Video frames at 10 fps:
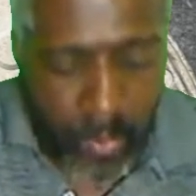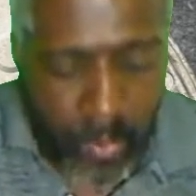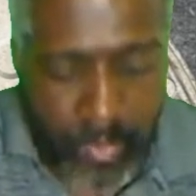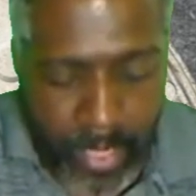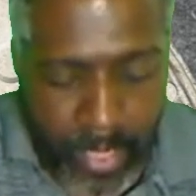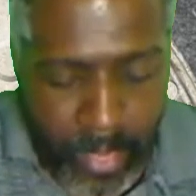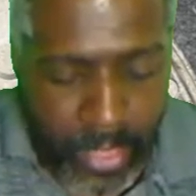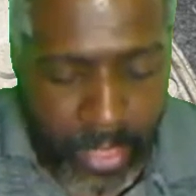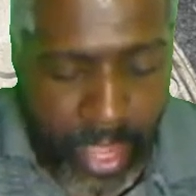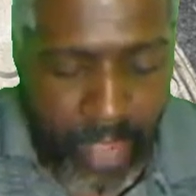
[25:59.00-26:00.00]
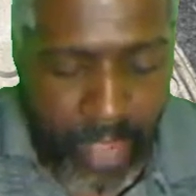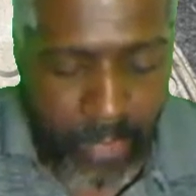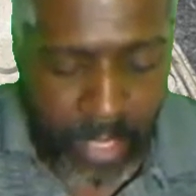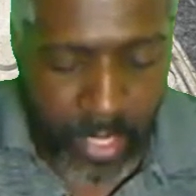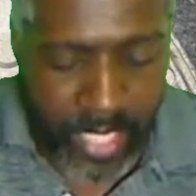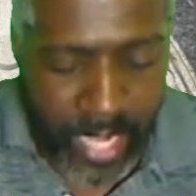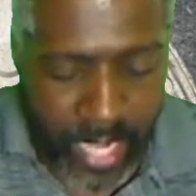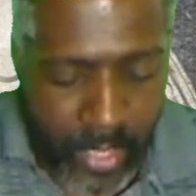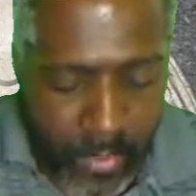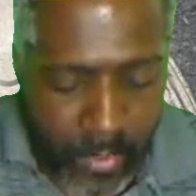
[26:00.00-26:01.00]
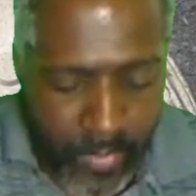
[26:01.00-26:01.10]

1 minute with for Cardano,